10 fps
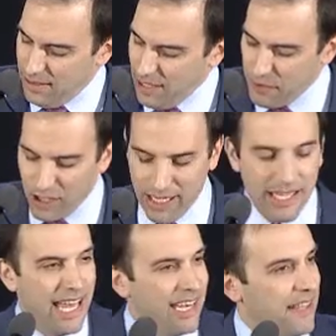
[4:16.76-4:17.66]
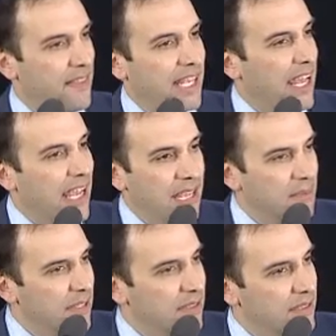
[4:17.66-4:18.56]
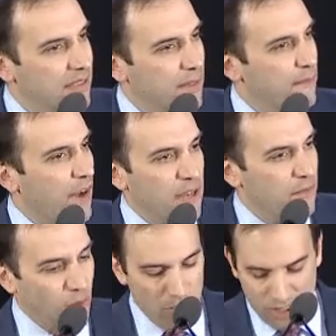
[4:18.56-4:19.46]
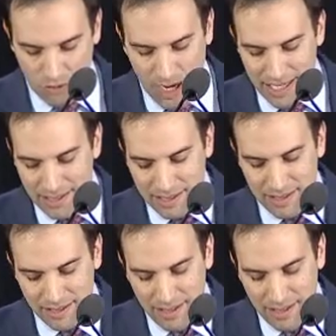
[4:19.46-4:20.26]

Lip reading: If you're going to get in the game, fight for what's right,